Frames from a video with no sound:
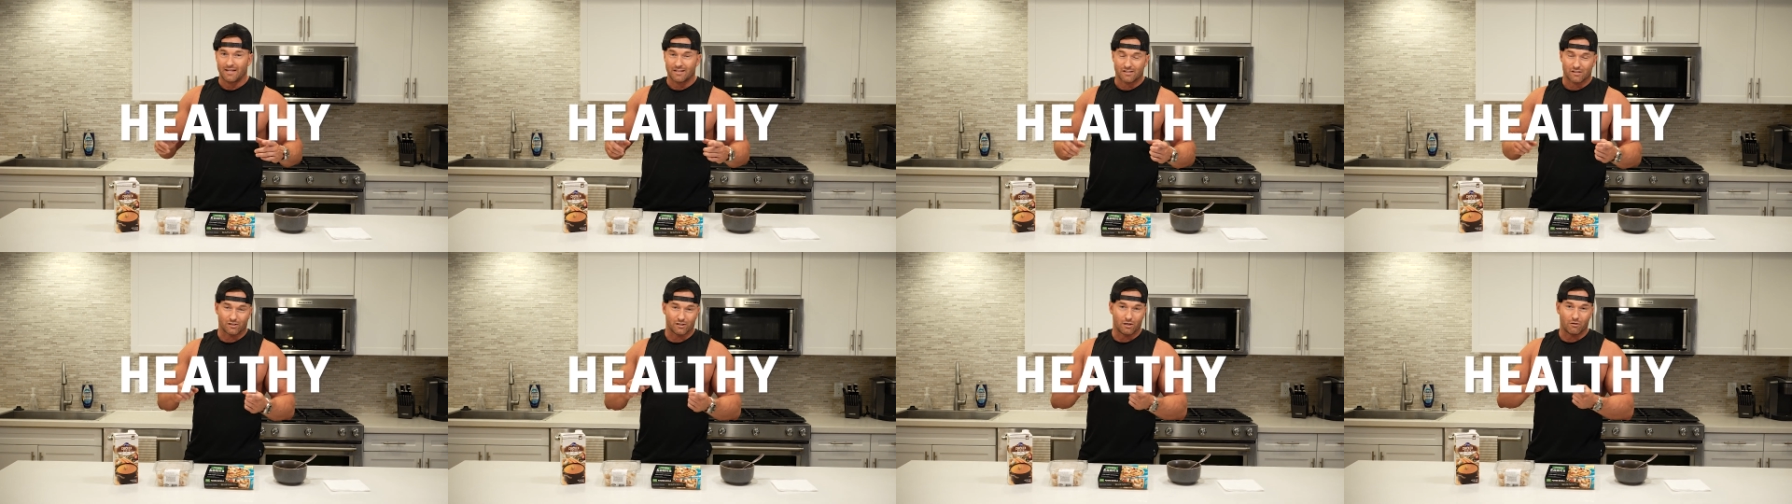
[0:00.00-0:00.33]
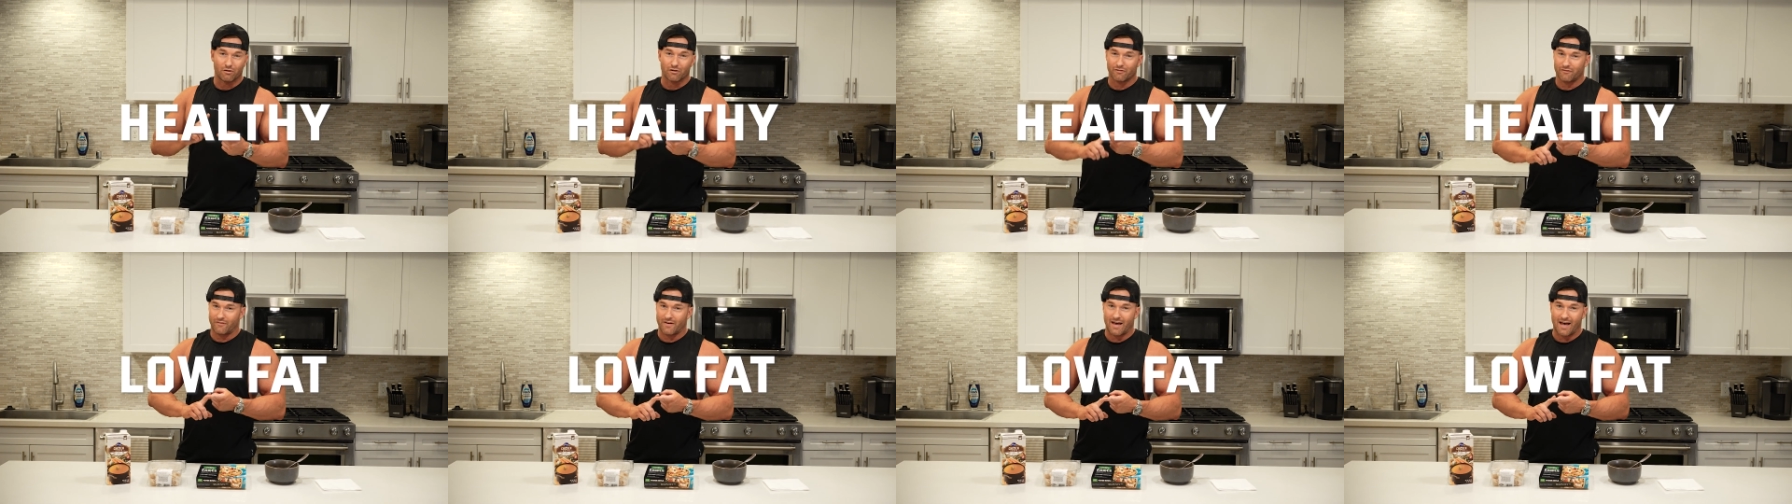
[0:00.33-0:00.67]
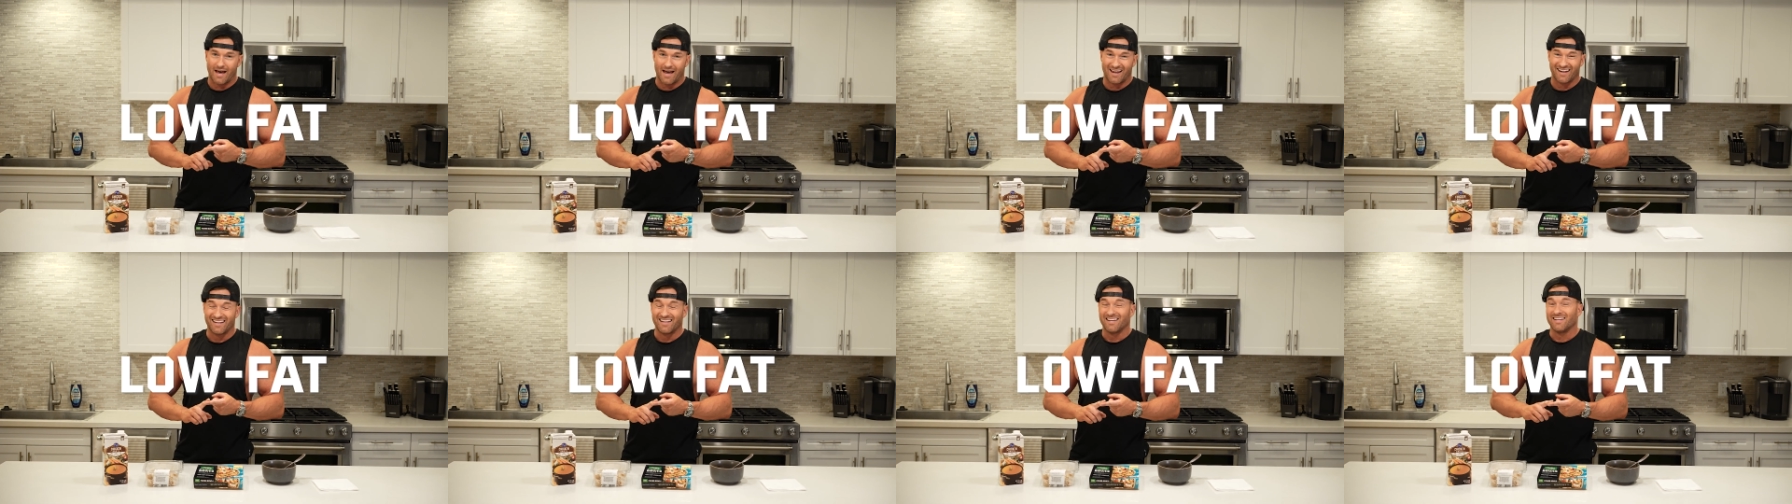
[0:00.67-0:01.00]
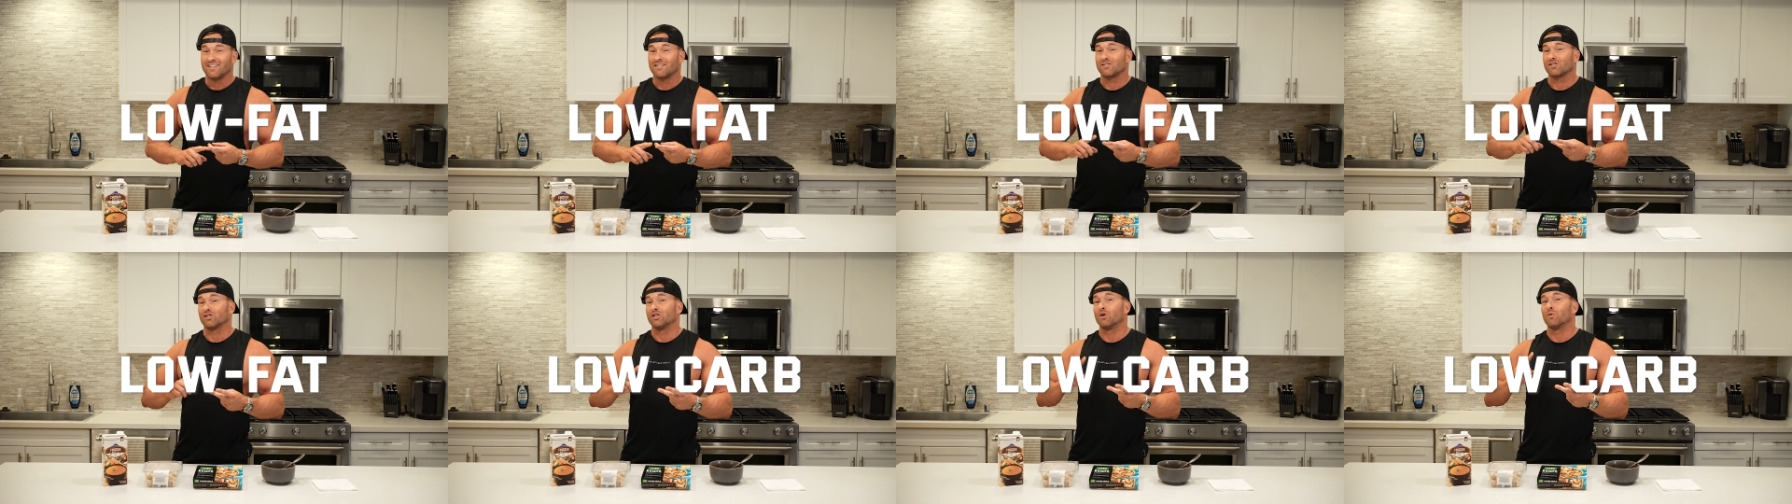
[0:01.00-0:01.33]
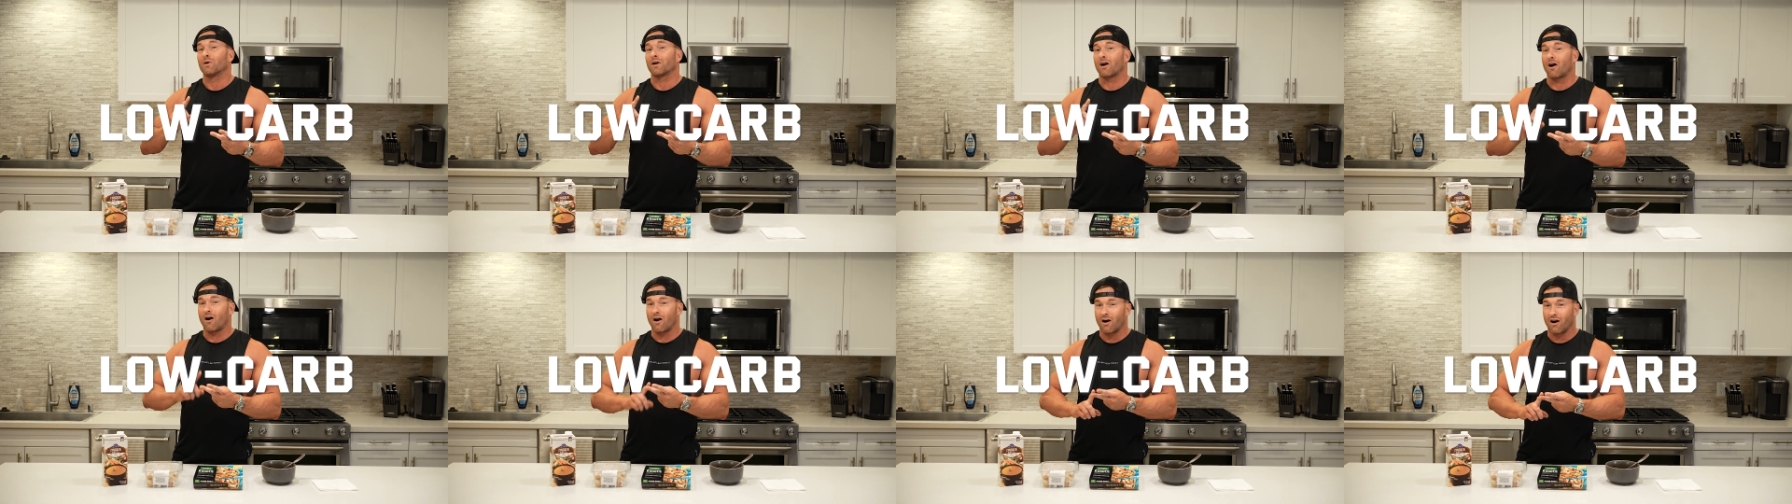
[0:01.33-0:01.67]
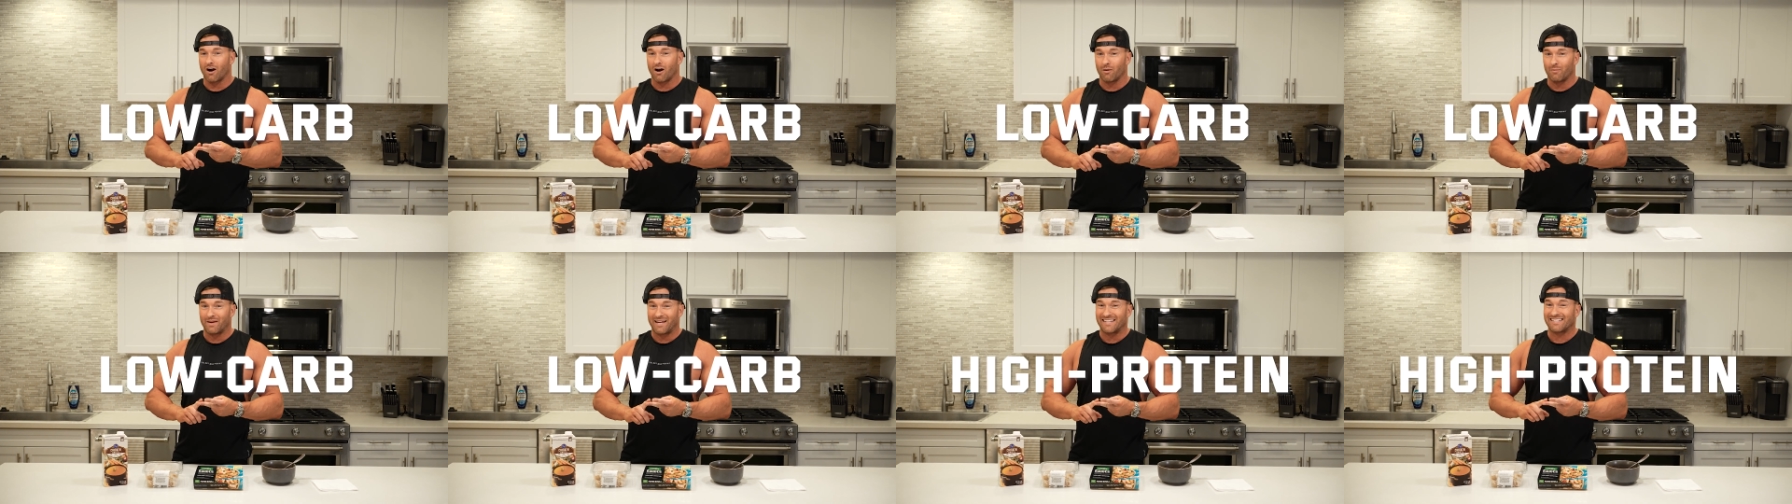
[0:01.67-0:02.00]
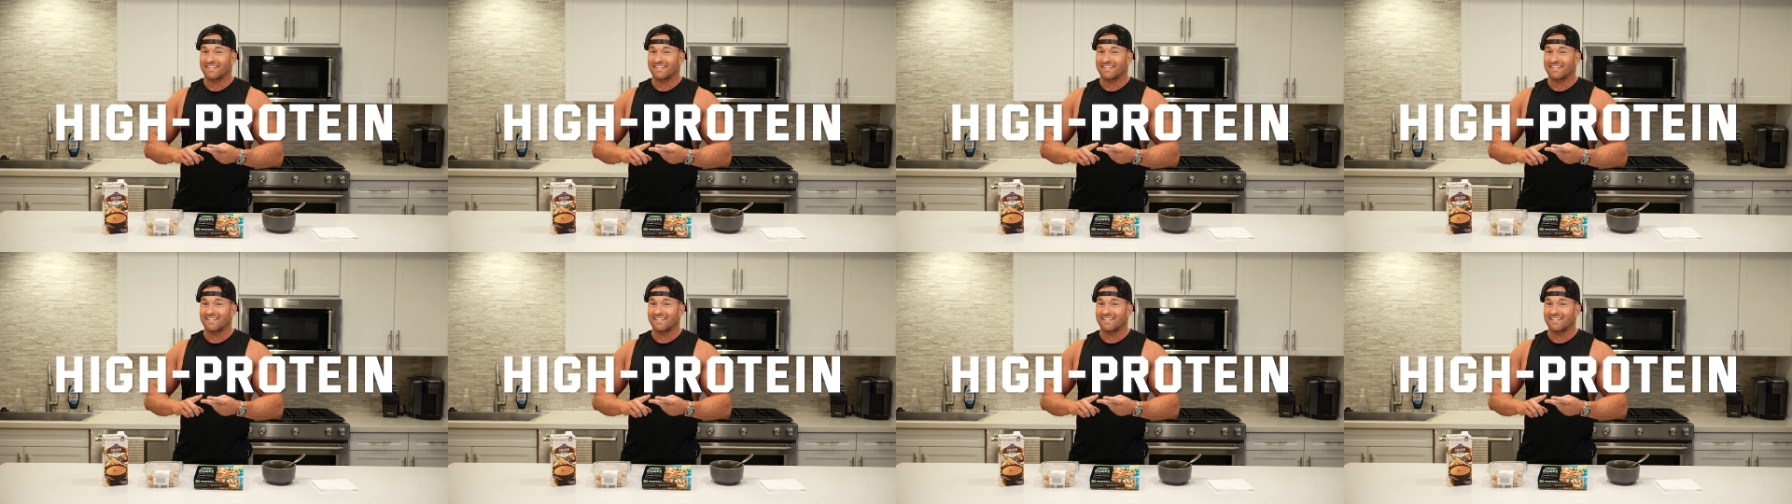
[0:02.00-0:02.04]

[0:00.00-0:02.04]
it's lower fat, it's lower carb,